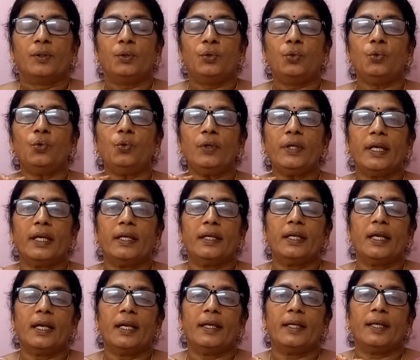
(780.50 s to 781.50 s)
2
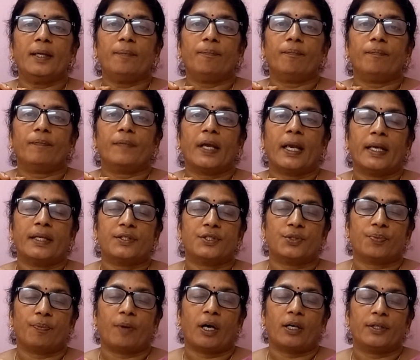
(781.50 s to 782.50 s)

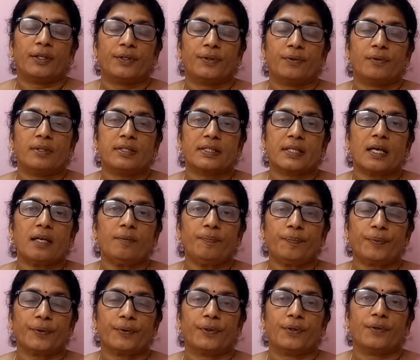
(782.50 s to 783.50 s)
NADH molecules are
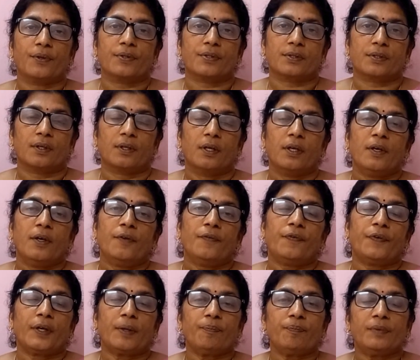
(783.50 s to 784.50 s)
produced.
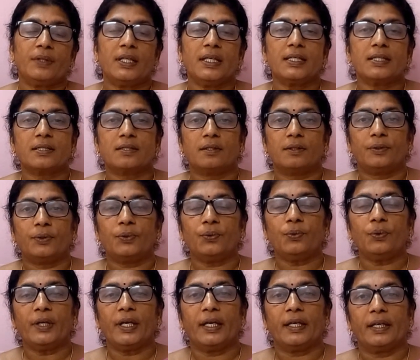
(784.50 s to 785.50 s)
From these
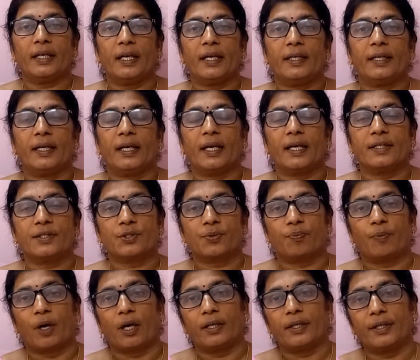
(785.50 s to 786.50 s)
2 NADH
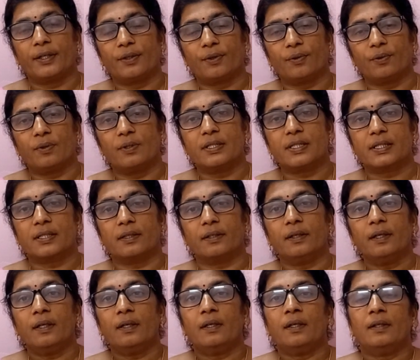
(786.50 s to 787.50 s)
molecules,
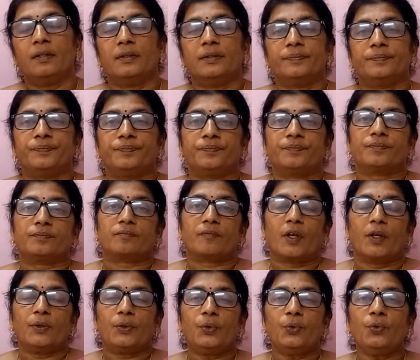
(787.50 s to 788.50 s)

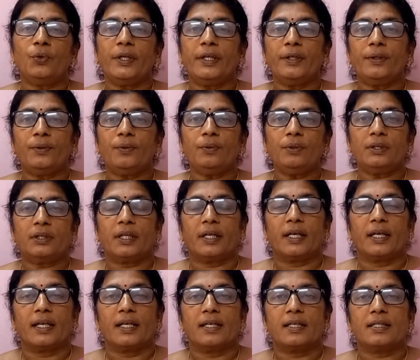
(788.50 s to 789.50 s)
2 into
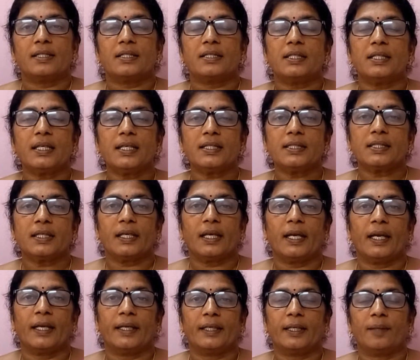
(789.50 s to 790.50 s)
3, 6
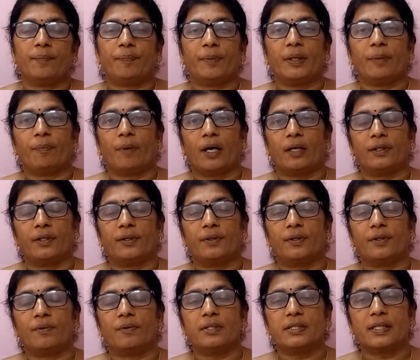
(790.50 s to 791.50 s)
ATP
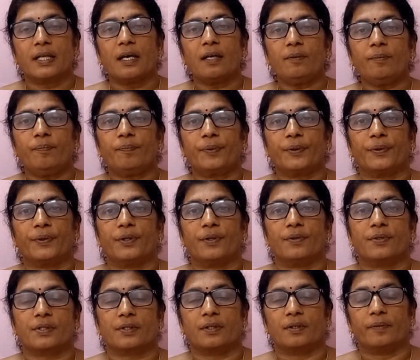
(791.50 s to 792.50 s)
molecules are
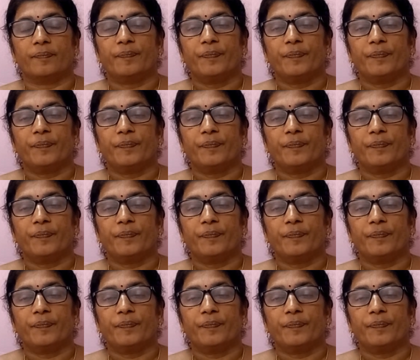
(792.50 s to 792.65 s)
produced